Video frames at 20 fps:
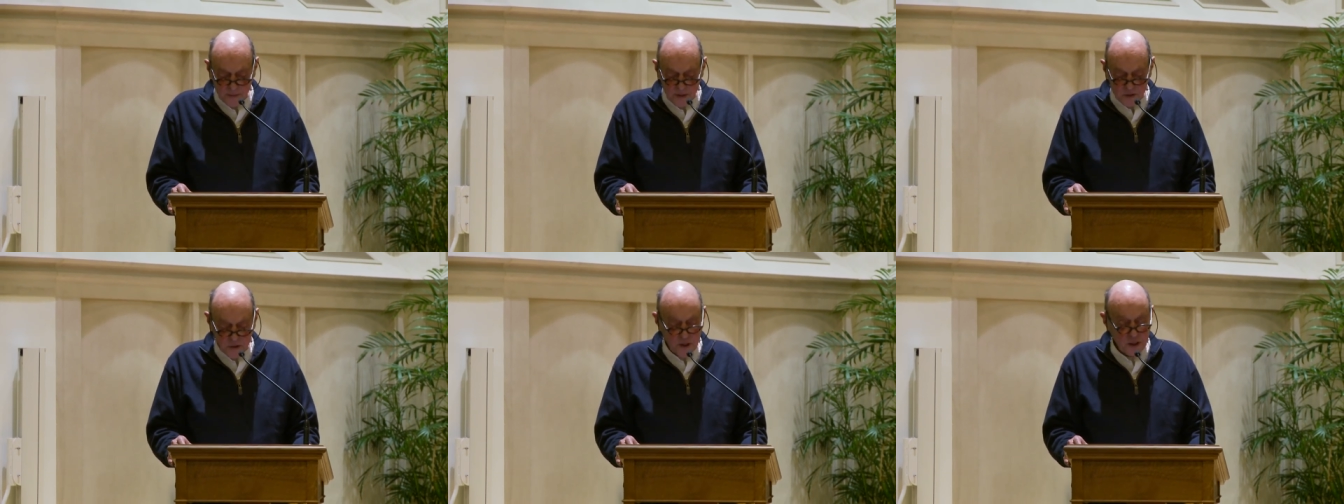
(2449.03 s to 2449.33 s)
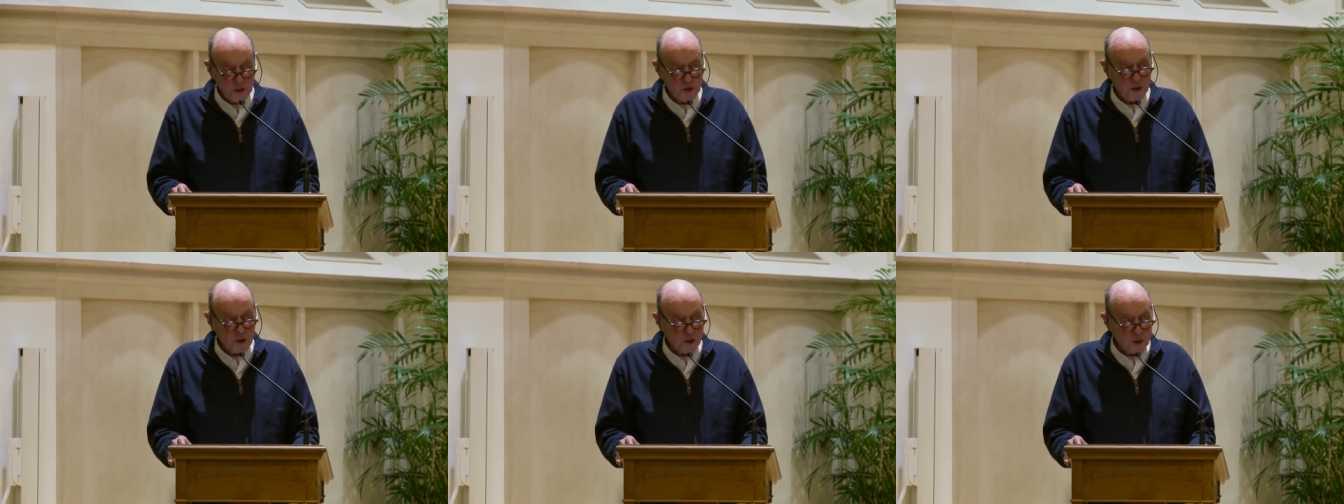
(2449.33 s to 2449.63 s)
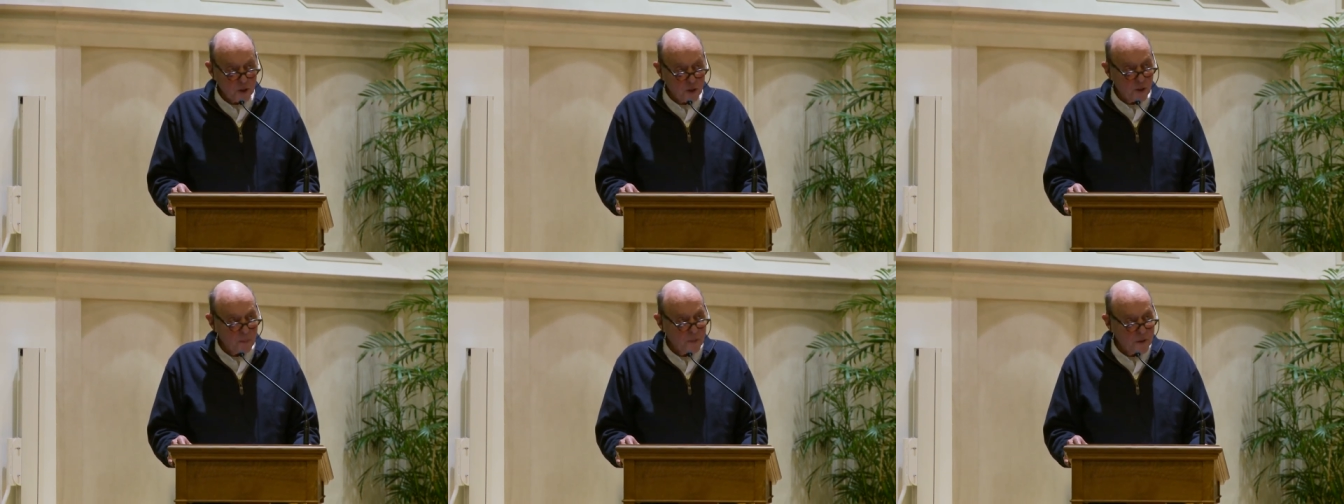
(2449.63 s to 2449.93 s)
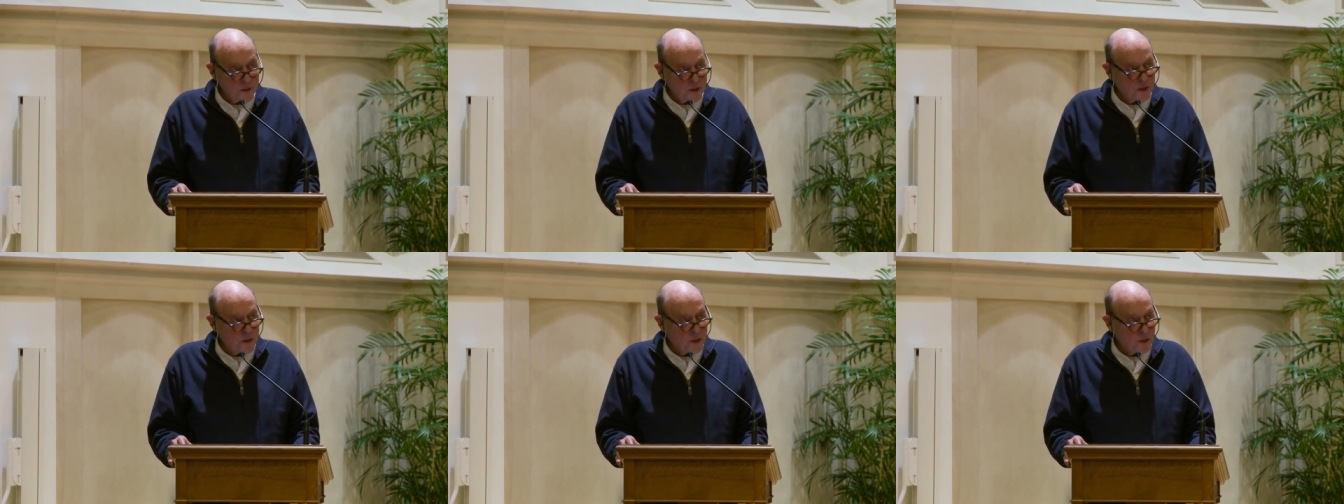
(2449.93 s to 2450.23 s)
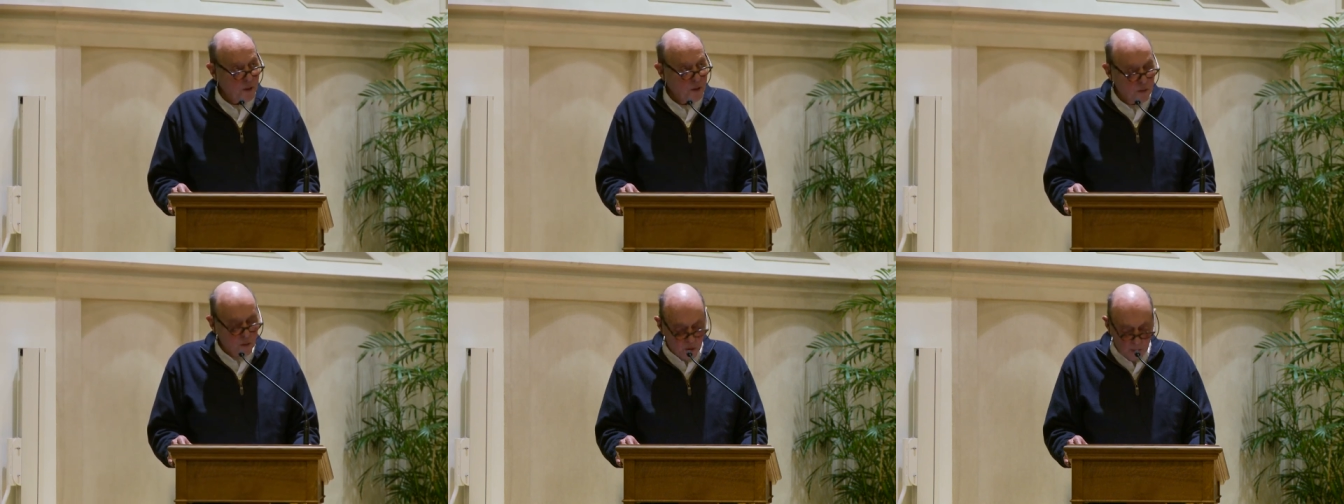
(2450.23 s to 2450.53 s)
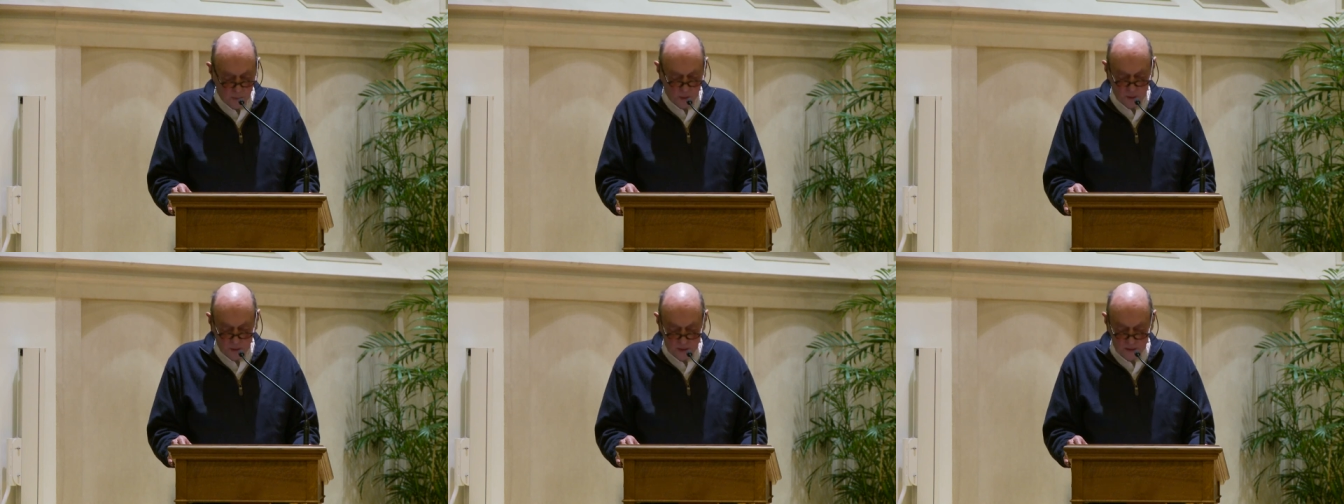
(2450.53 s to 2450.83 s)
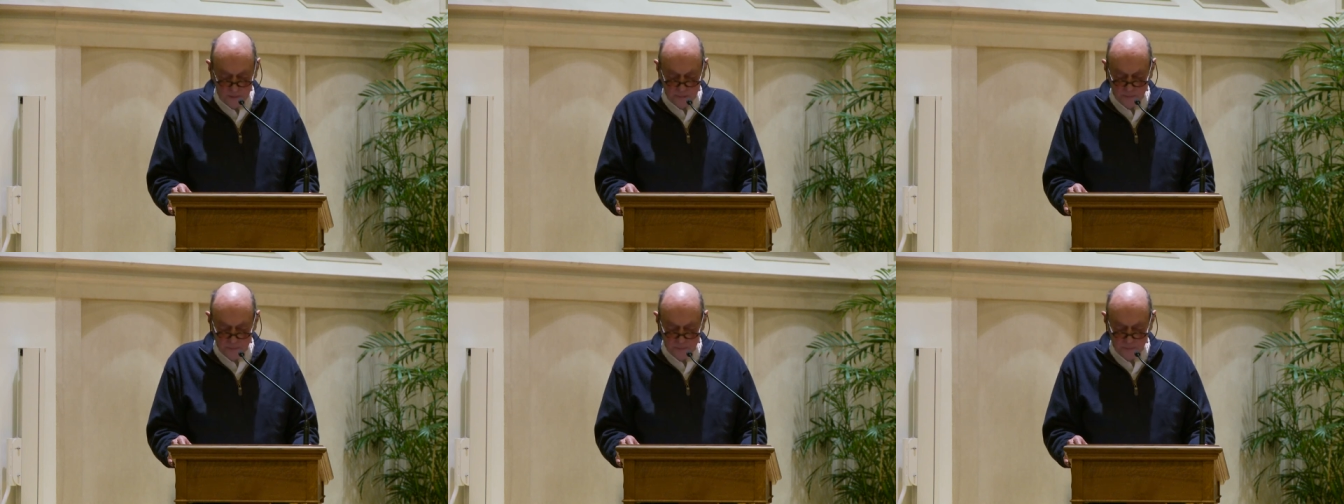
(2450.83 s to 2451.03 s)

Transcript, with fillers: Such disturbances are normal.